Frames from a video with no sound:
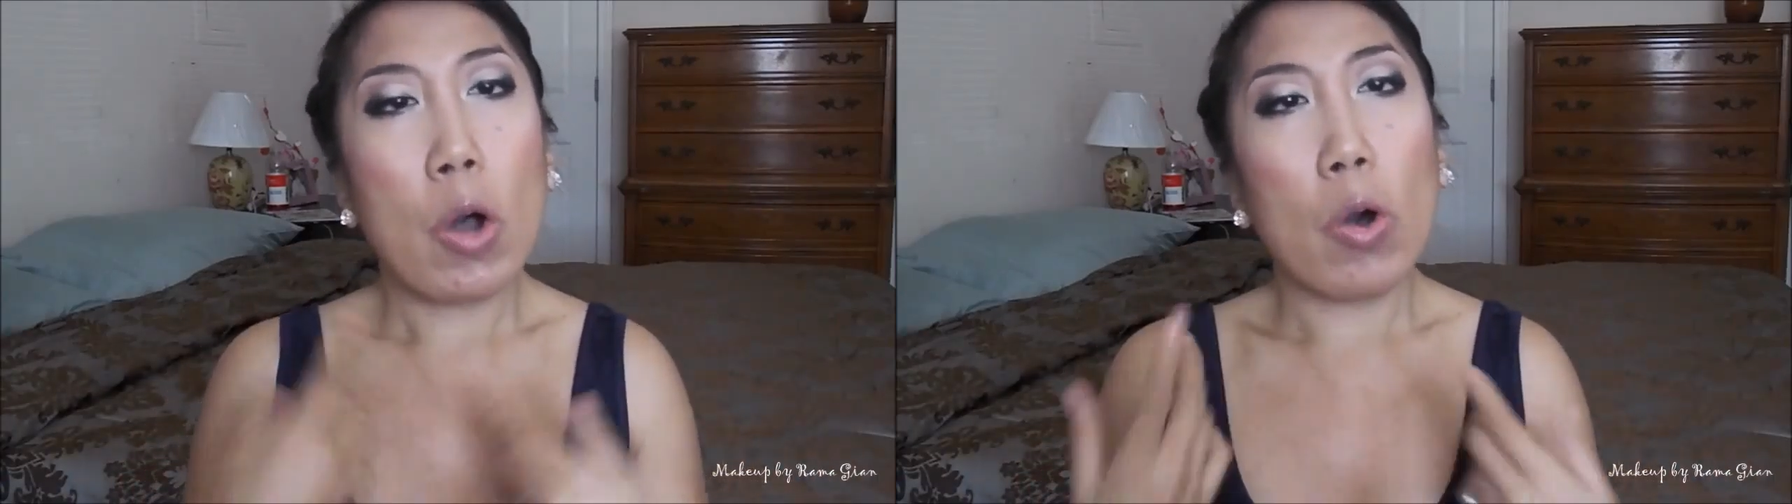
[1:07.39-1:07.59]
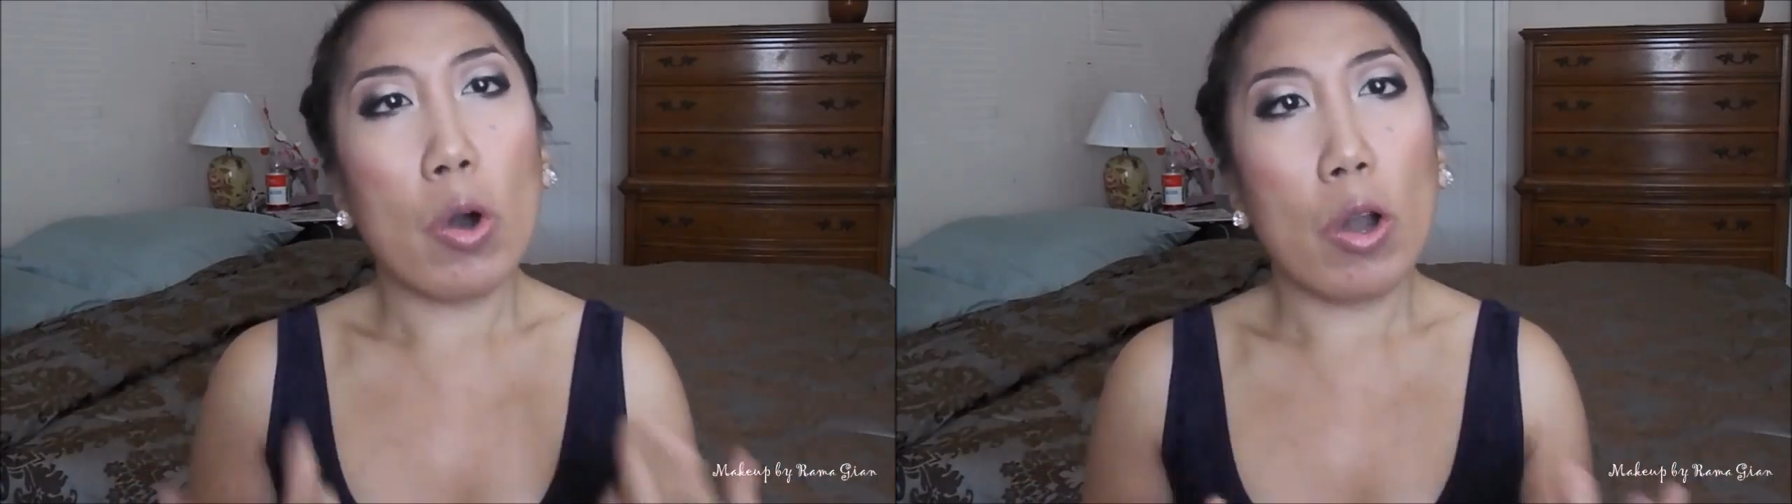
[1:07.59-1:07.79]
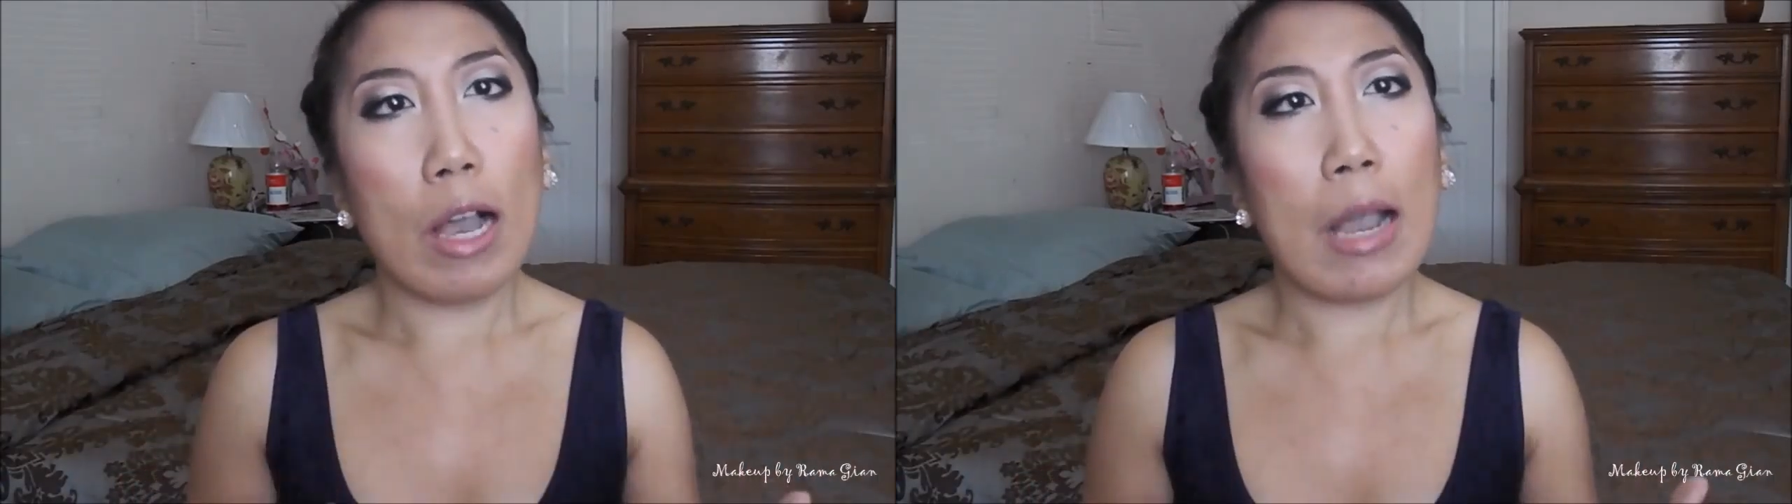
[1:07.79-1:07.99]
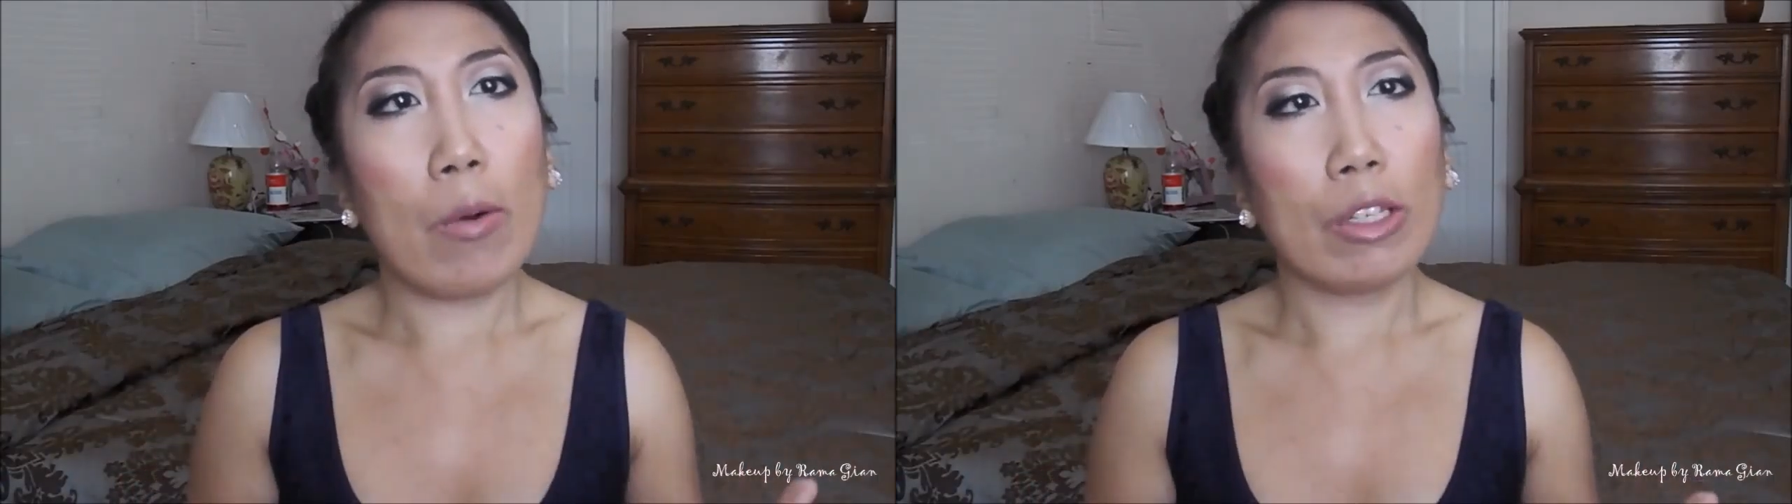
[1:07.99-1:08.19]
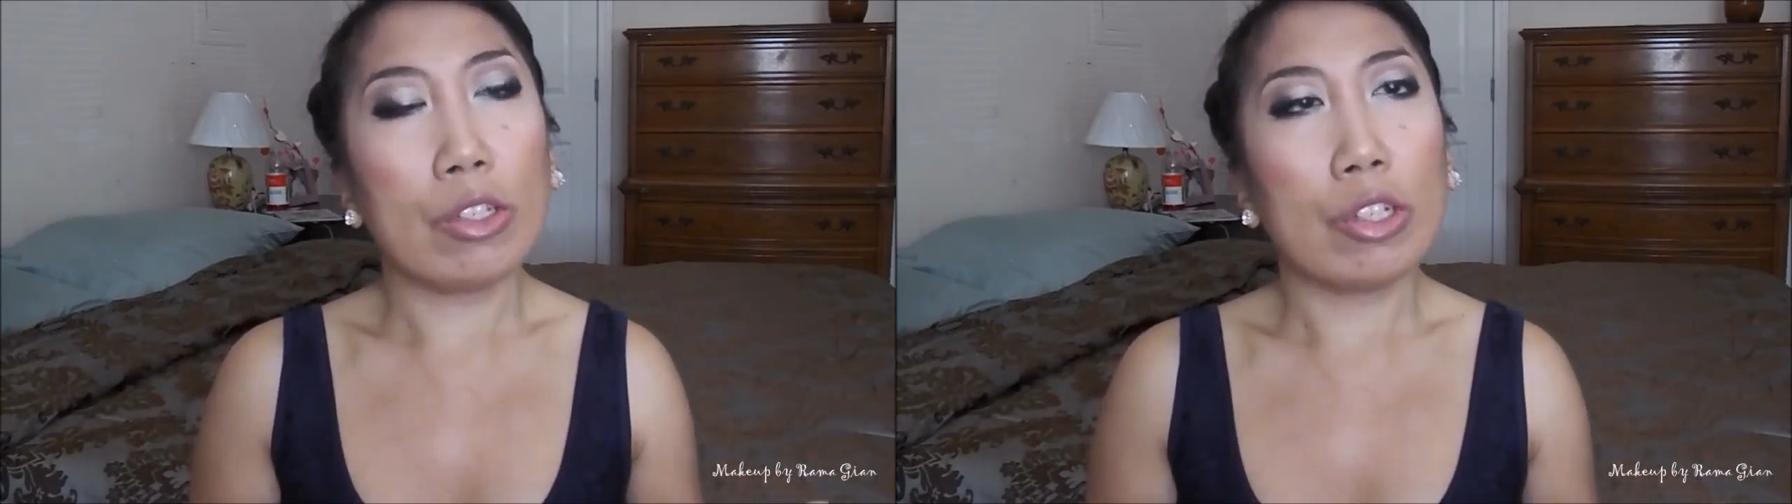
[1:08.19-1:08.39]
Or I
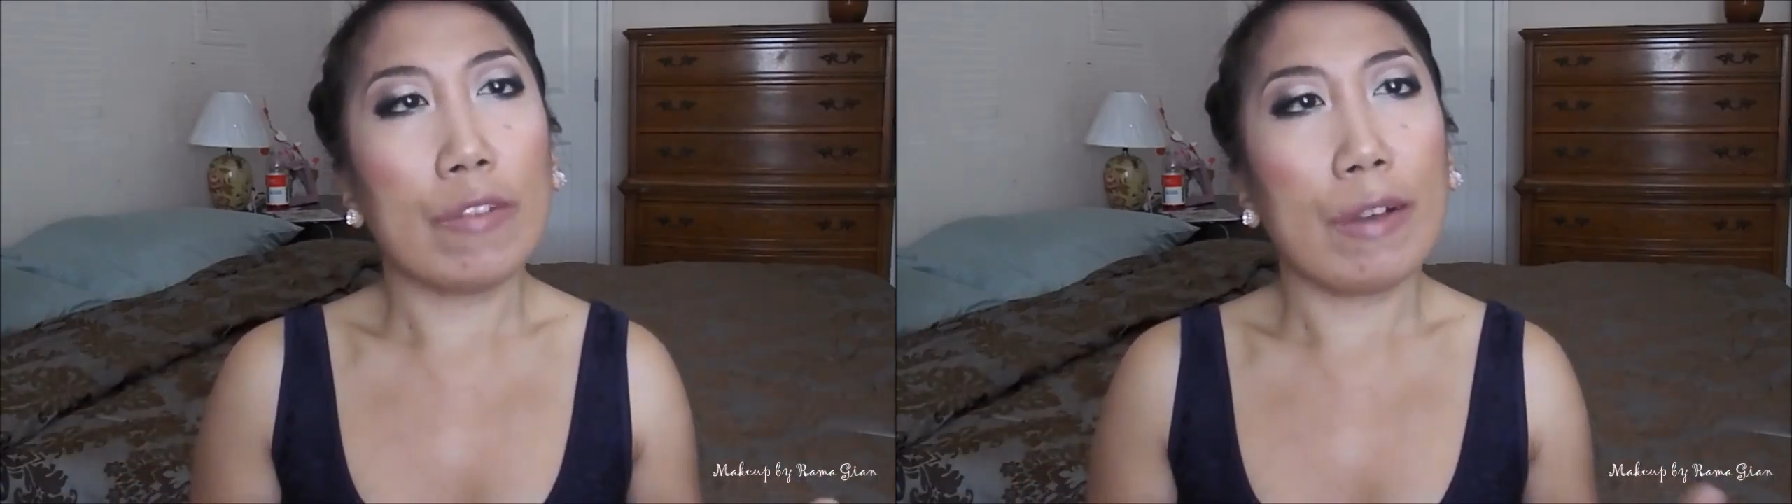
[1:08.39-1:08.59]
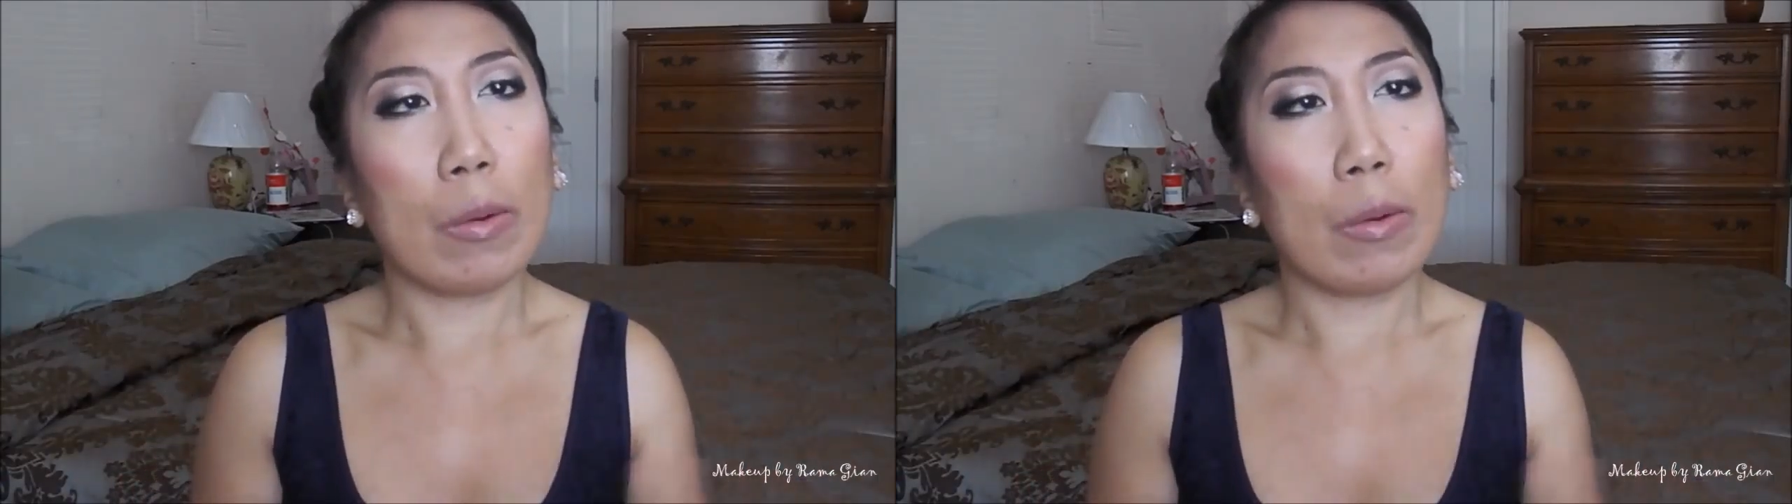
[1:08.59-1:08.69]
wasn't sure if I